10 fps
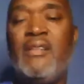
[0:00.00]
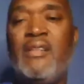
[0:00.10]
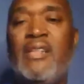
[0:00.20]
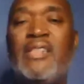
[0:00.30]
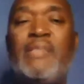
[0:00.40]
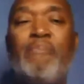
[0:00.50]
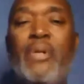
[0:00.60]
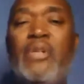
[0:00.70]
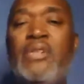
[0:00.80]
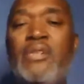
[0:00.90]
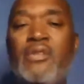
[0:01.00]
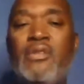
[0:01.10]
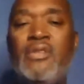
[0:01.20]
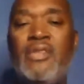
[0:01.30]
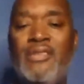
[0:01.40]
the
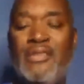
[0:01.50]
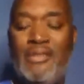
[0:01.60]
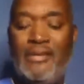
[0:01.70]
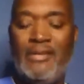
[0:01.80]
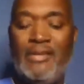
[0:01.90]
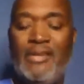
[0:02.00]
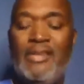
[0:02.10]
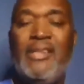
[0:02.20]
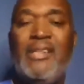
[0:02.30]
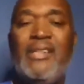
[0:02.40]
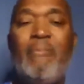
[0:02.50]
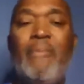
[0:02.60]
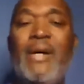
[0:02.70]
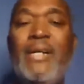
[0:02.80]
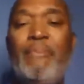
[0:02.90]
sponsors, the
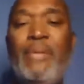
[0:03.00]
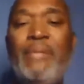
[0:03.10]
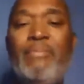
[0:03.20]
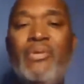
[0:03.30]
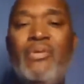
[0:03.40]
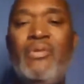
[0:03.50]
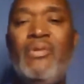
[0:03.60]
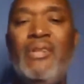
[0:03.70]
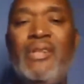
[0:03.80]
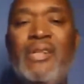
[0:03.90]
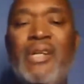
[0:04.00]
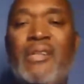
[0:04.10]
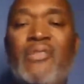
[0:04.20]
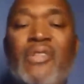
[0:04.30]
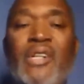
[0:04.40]
money people,
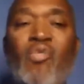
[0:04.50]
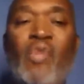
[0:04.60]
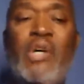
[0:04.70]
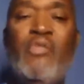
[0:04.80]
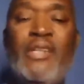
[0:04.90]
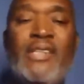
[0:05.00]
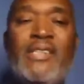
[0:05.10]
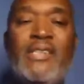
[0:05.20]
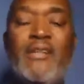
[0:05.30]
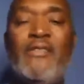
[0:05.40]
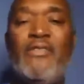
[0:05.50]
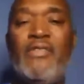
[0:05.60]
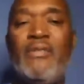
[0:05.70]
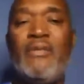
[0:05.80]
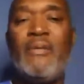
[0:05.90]
gonna get away with this stuff,
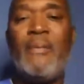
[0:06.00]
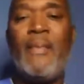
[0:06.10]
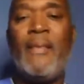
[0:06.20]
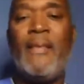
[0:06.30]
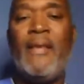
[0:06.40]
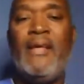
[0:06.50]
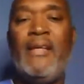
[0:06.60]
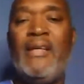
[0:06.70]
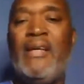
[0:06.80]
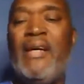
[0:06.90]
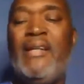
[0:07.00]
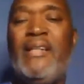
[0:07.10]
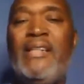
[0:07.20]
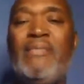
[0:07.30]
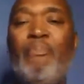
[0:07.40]
and
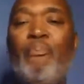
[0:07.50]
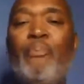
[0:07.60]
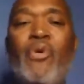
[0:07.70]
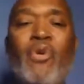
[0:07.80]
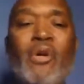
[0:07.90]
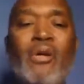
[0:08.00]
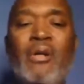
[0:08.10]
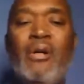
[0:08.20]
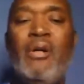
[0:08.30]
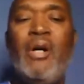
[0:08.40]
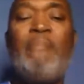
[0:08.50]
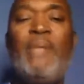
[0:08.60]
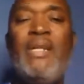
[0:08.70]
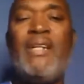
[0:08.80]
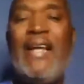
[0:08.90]
these poor or
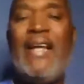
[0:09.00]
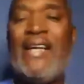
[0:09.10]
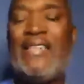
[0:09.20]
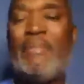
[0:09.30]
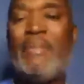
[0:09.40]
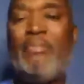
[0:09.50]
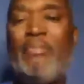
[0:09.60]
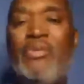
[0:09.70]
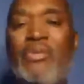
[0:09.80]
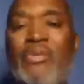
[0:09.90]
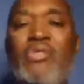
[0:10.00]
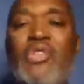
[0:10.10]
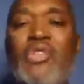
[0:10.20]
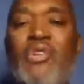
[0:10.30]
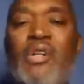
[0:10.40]
middle class people who
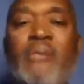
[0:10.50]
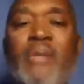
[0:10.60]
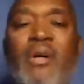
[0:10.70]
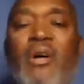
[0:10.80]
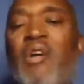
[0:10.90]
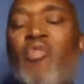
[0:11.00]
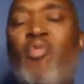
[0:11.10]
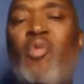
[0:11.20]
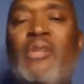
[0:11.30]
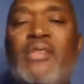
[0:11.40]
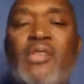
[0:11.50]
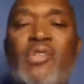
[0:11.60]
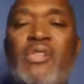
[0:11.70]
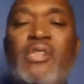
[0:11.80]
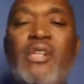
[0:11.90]
showed up are the ones gonna
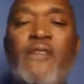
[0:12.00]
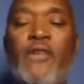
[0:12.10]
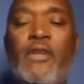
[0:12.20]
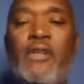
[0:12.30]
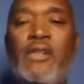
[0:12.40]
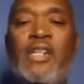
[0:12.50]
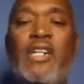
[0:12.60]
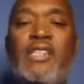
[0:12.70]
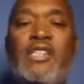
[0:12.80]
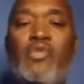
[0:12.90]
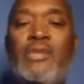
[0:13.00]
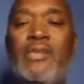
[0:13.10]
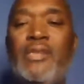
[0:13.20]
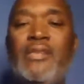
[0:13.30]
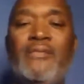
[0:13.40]
suffer the consequences.